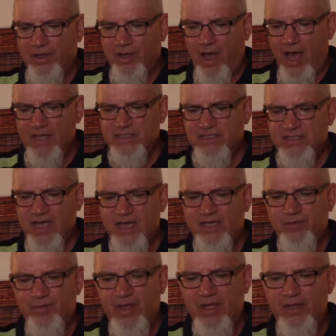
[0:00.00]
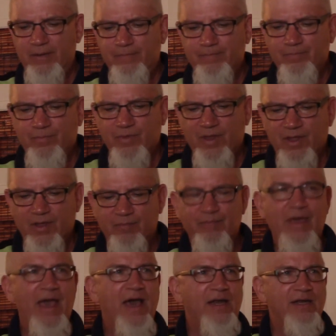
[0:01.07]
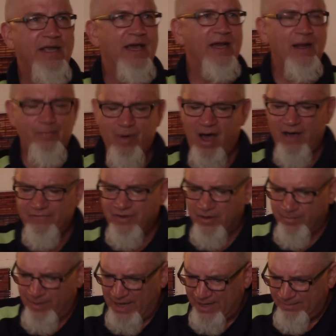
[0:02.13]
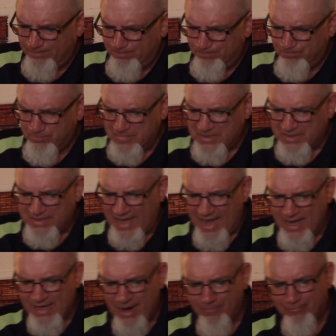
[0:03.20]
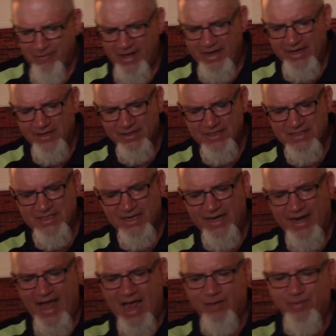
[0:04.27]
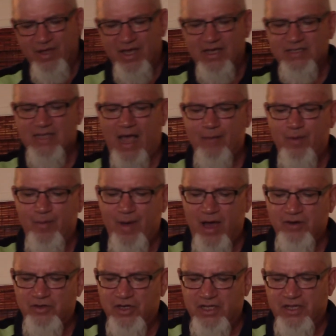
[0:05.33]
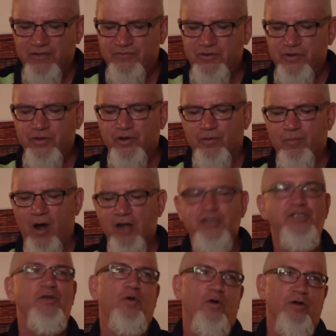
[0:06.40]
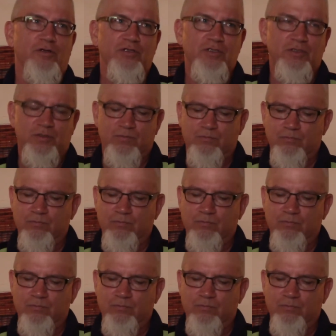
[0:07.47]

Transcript: God said to me, man, get up off your butt, stand up ready to listen and act because I'm about to give you your marching orders.